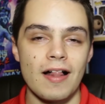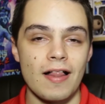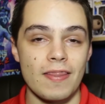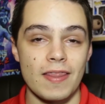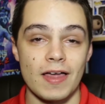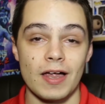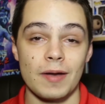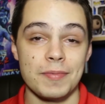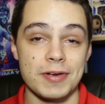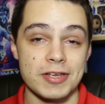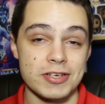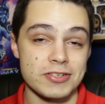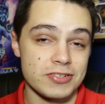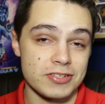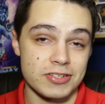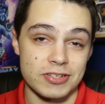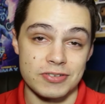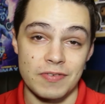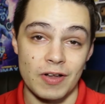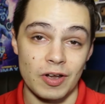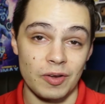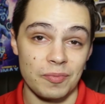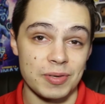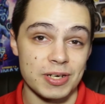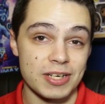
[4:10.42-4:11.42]
That'll be an interesting
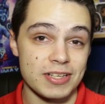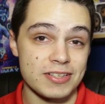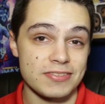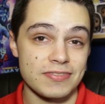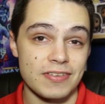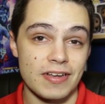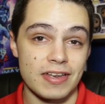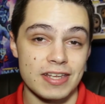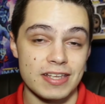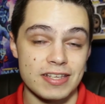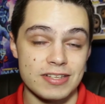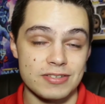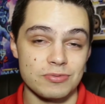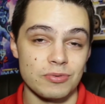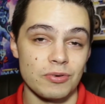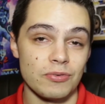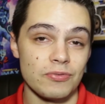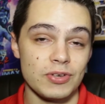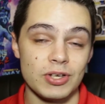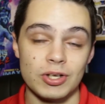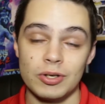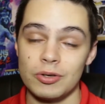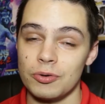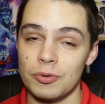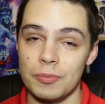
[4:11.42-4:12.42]
development if that is
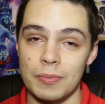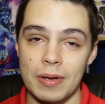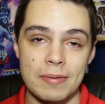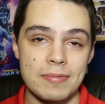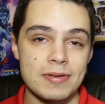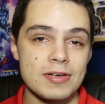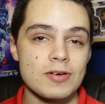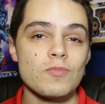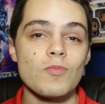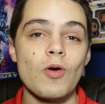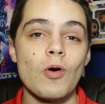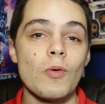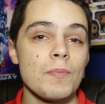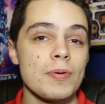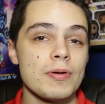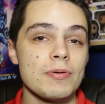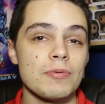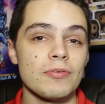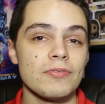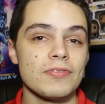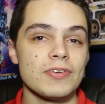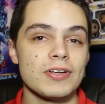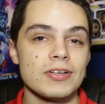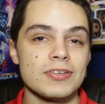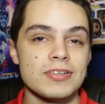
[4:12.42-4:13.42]
revealed, or maybe it won't be
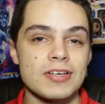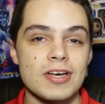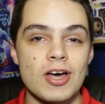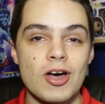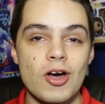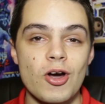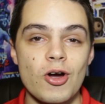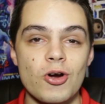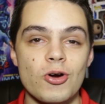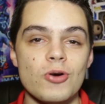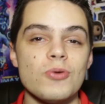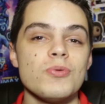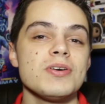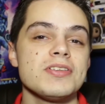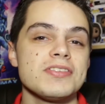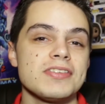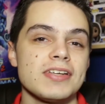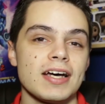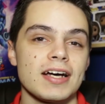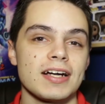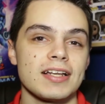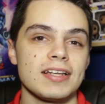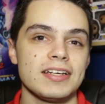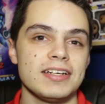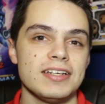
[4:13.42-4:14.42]
revealed. Who
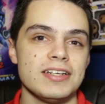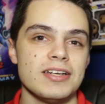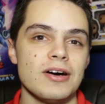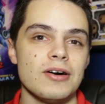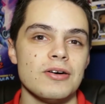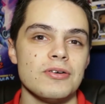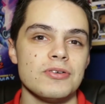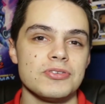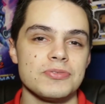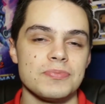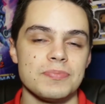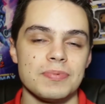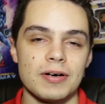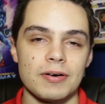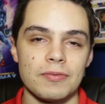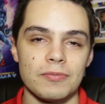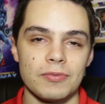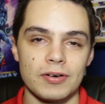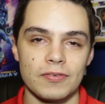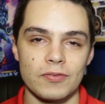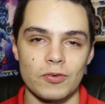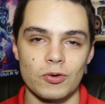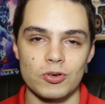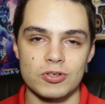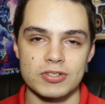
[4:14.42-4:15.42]
exactly knows? But we,
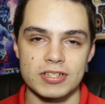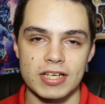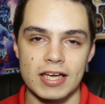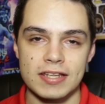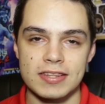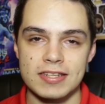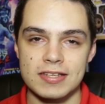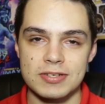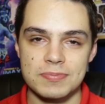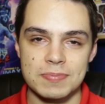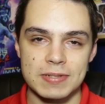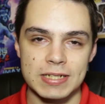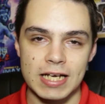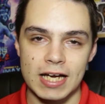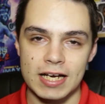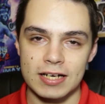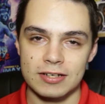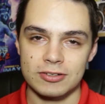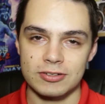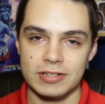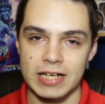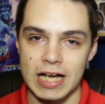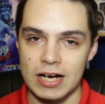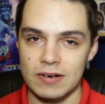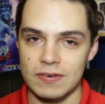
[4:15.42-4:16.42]
of course, at the
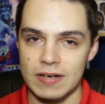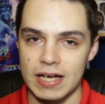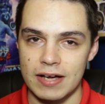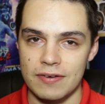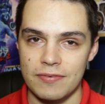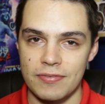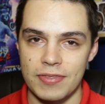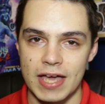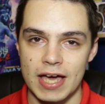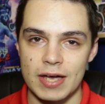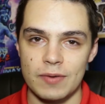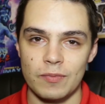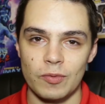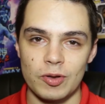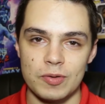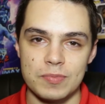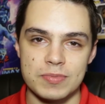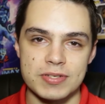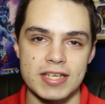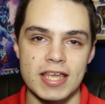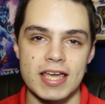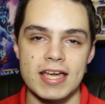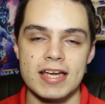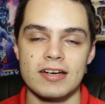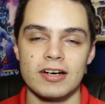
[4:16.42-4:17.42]
Spectacular now have Thad
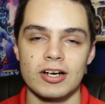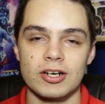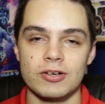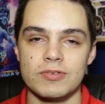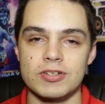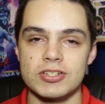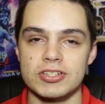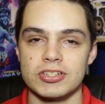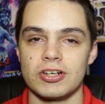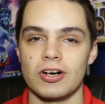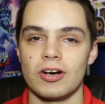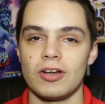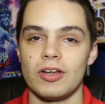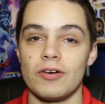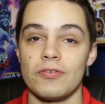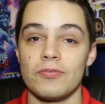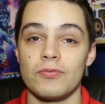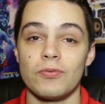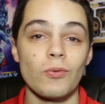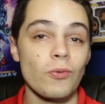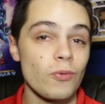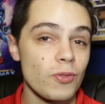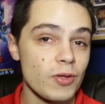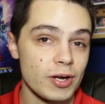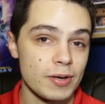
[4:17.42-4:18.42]
Williams taking on Christian Harloff
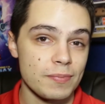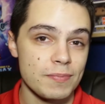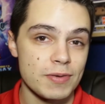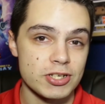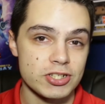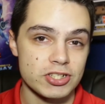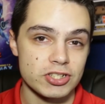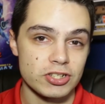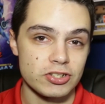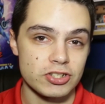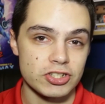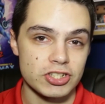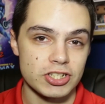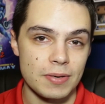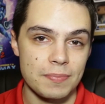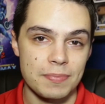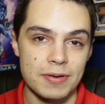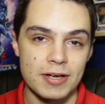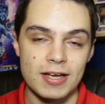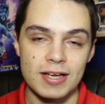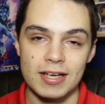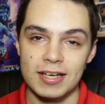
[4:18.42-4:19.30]
for the commissionership,